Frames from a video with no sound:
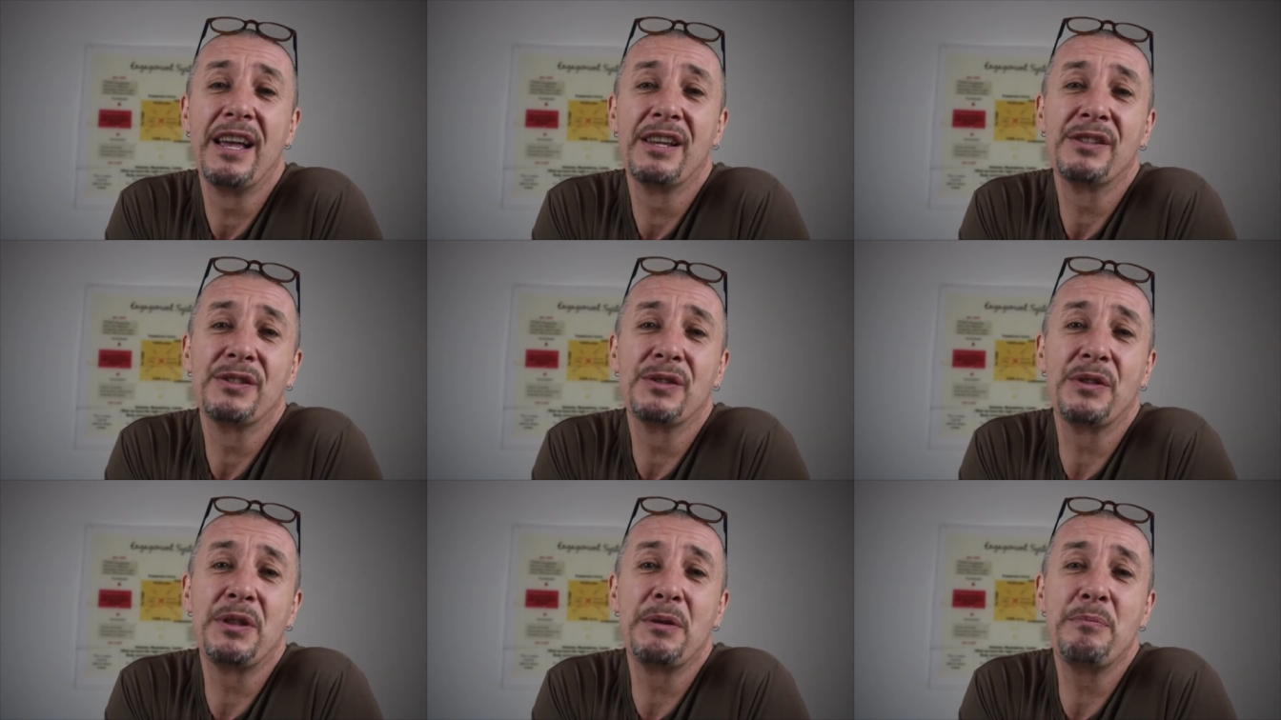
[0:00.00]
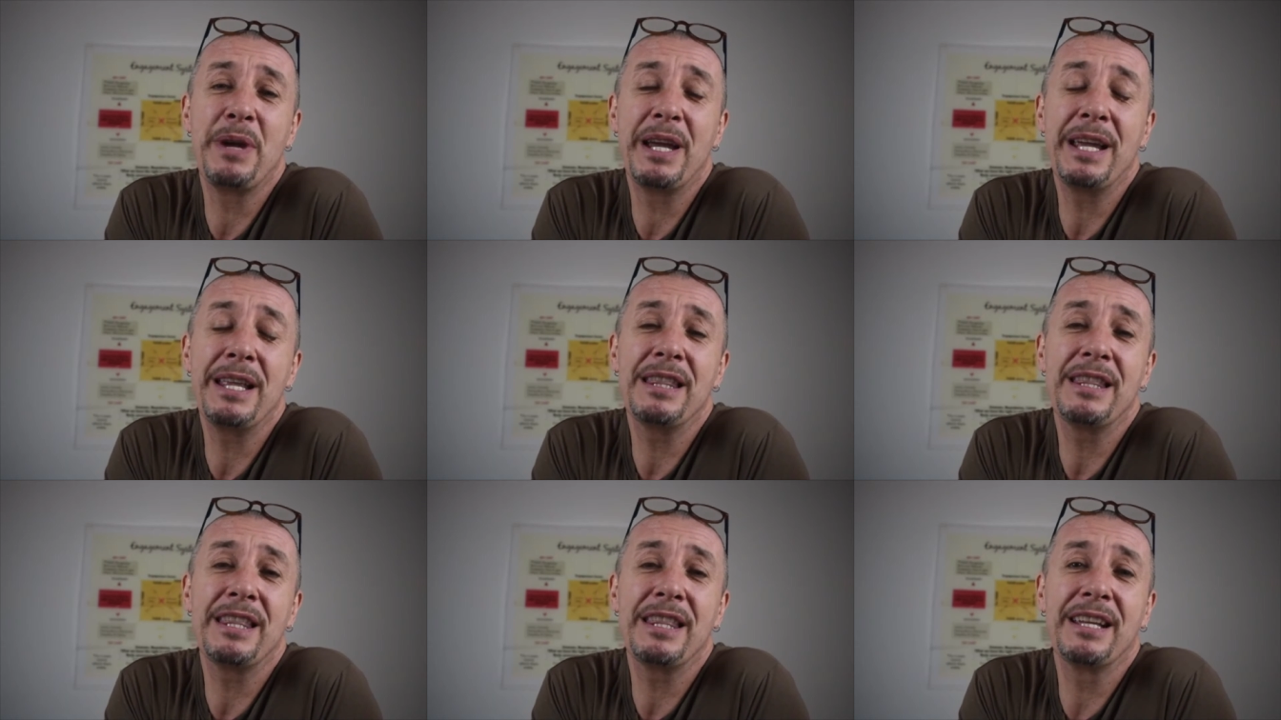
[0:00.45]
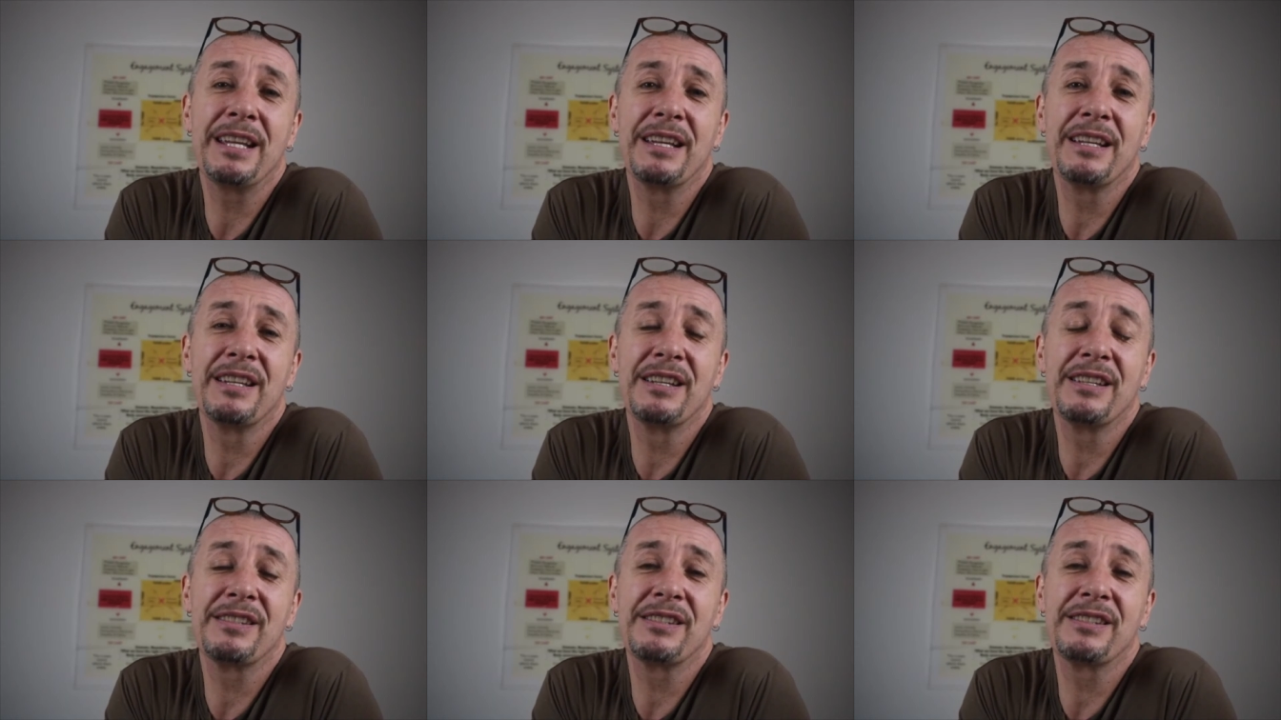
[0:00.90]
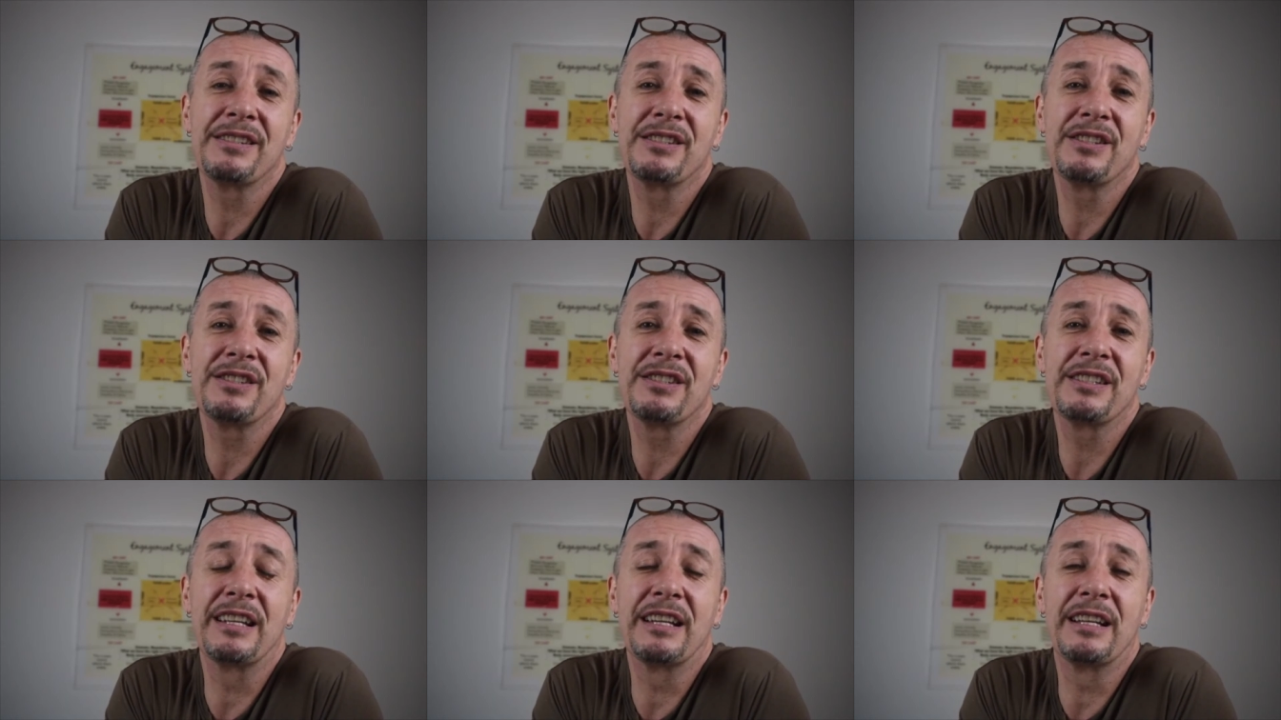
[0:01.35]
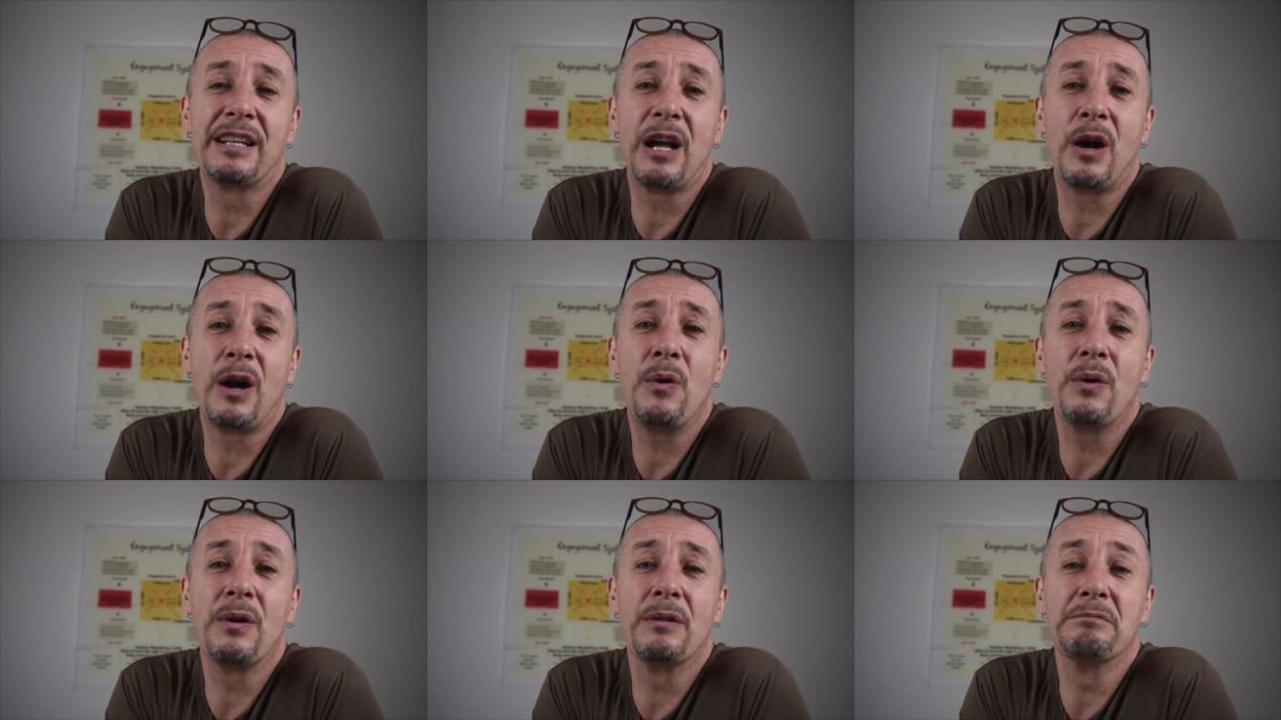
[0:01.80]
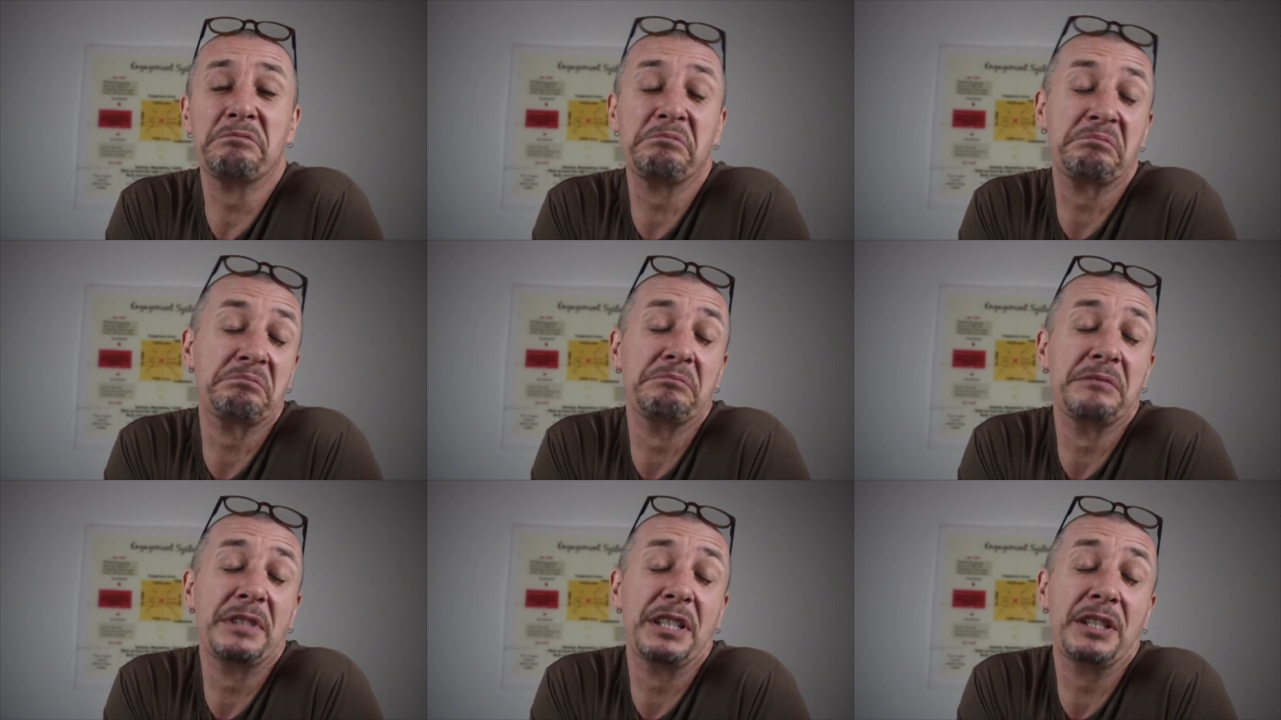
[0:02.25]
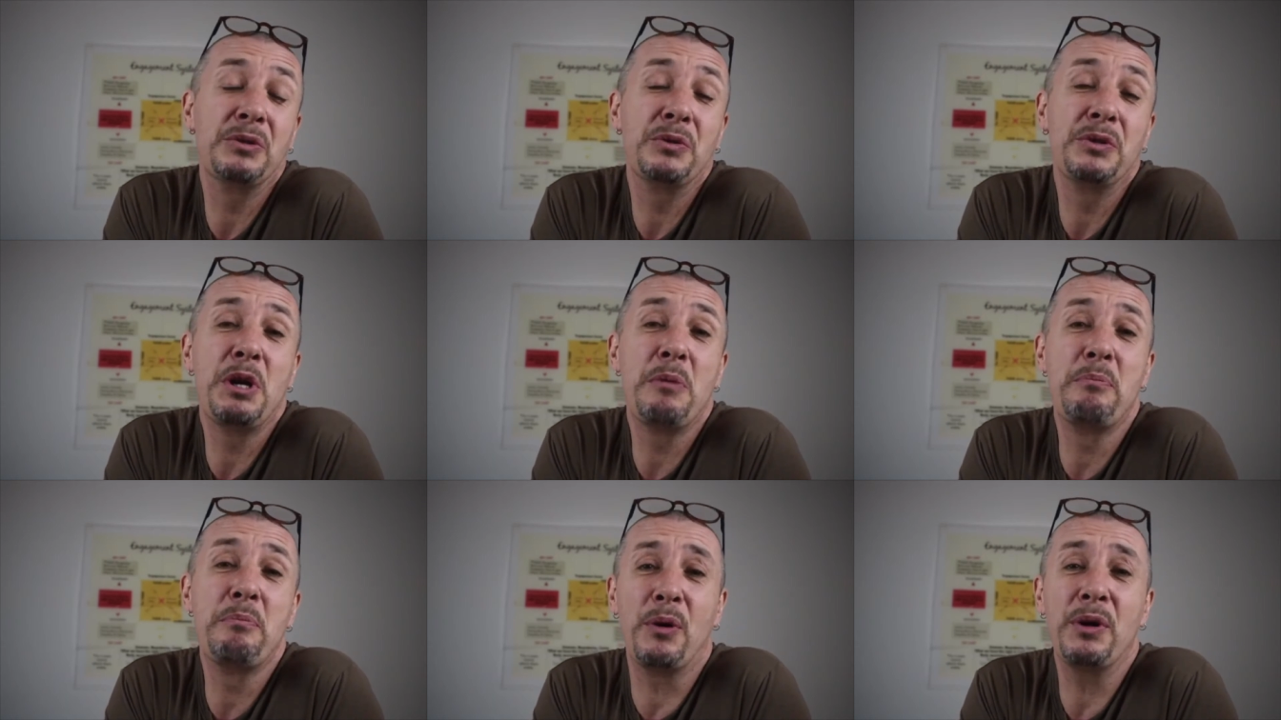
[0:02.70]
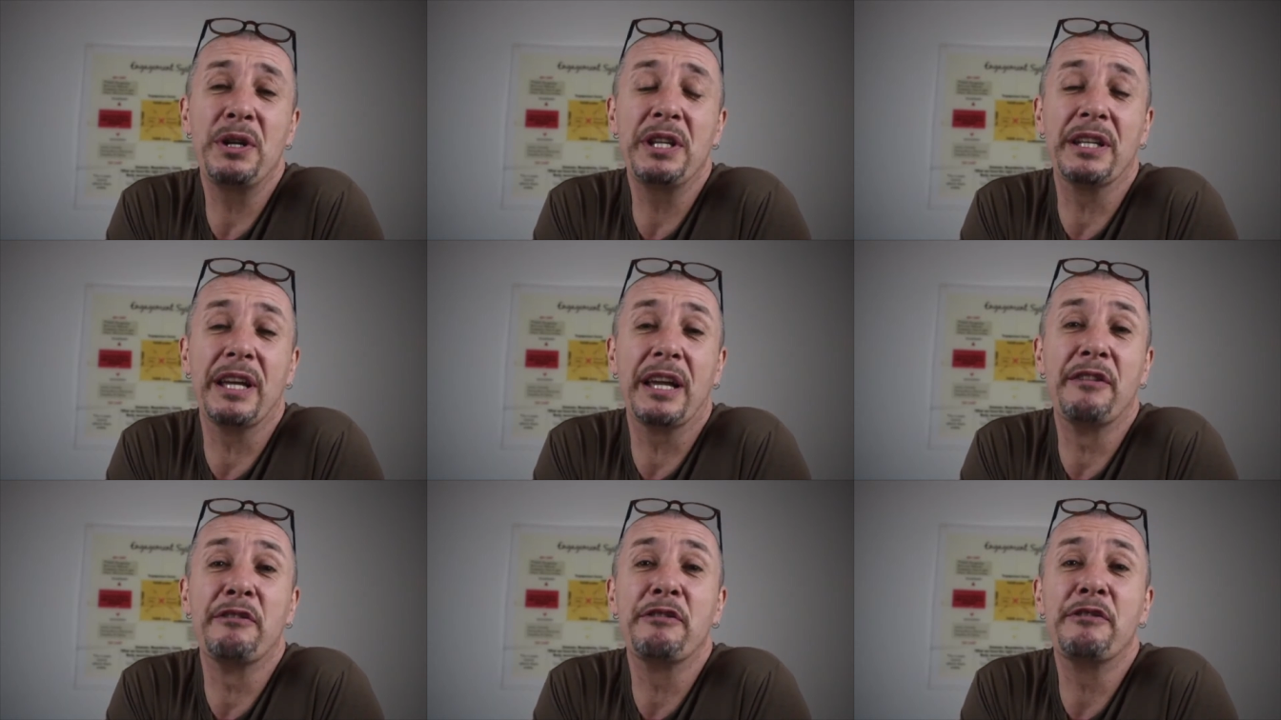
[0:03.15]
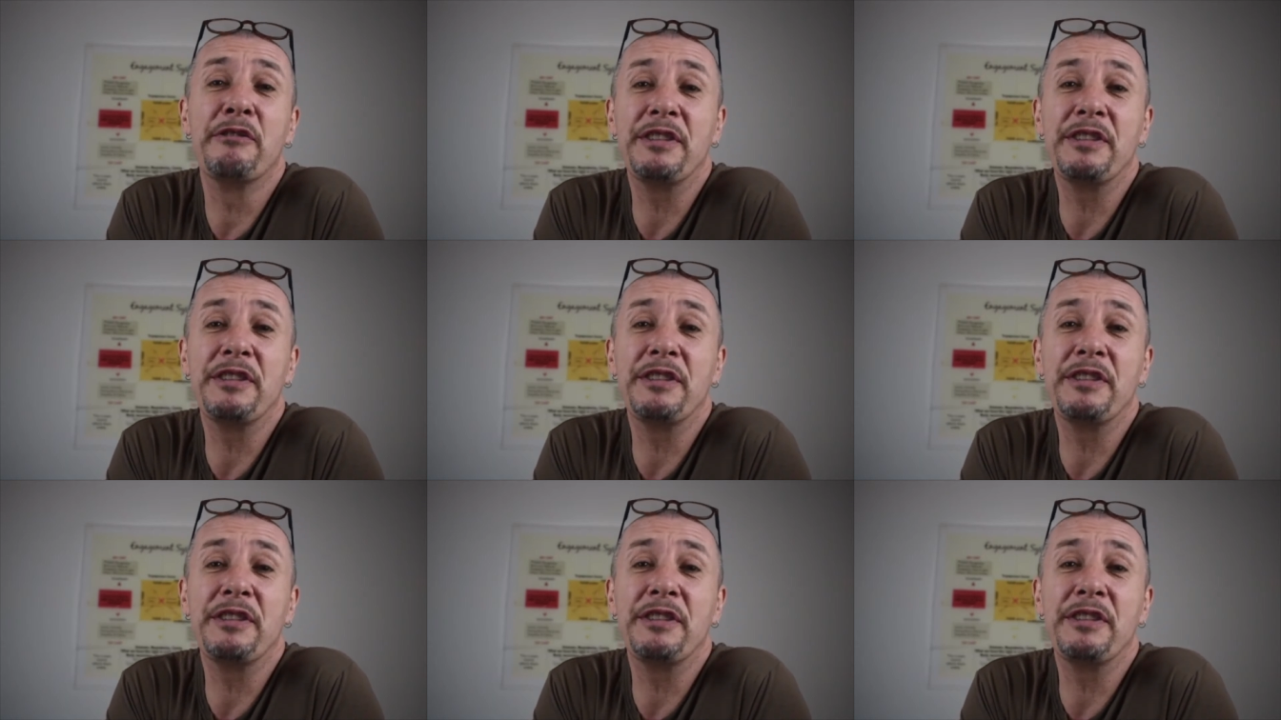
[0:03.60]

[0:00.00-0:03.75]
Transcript: So the main thing is just go into your body and